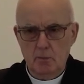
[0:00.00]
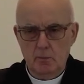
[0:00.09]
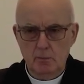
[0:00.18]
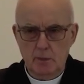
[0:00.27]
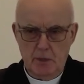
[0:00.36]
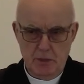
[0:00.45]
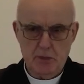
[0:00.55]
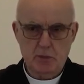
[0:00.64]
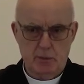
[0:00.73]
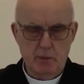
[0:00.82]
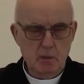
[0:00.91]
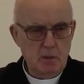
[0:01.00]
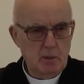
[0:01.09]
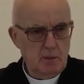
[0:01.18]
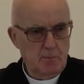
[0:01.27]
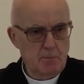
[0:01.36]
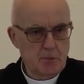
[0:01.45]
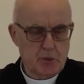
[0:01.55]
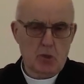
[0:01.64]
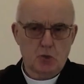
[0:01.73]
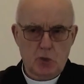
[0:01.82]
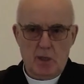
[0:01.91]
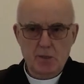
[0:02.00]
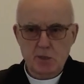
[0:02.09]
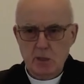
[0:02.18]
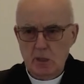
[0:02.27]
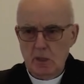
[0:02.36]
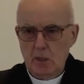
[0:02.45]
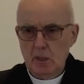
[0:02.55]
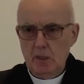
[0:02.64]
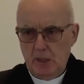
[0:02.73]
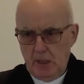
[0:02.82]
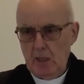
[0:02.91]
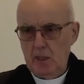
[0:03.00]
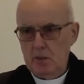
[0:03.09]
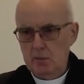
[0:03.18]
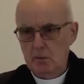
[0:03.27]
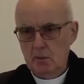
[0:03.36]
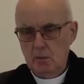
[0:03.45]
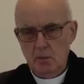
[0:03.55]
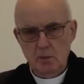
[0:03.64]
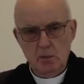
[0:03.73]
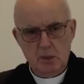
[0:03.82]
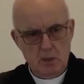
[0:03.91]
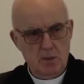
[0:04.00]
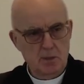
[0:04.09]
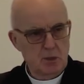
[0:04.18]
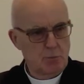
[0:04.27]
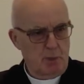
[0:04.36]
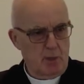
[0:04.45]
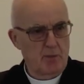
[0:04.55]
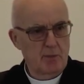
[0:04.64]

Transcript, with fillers: history, such as Cain killing his brother.